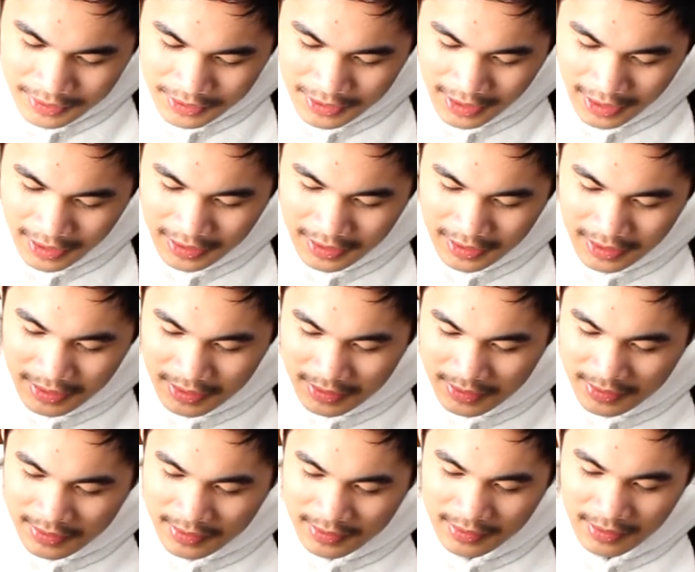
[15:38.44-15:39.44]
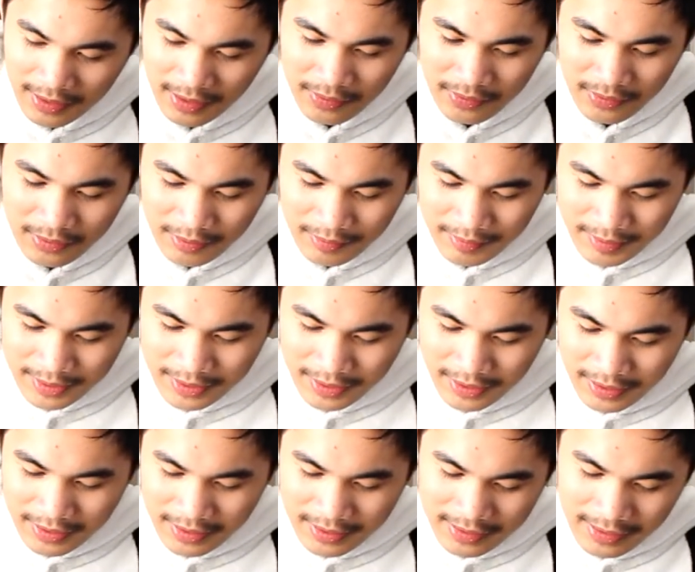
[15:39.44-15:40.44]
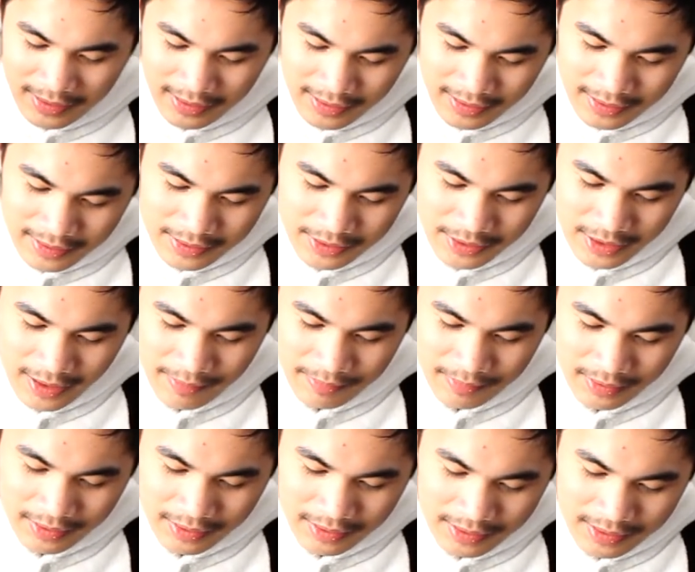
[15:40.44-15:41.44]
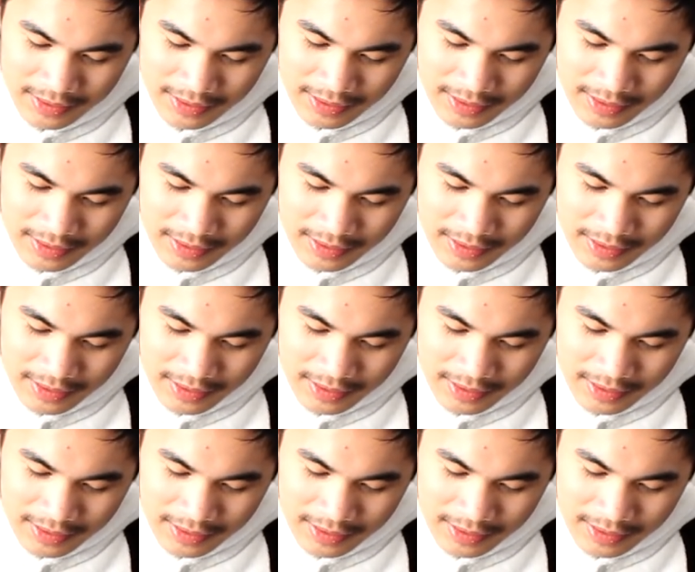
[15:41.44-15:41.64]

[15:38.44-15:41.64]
Chinese. I don't know if it's Chinese. I think it's Japanese.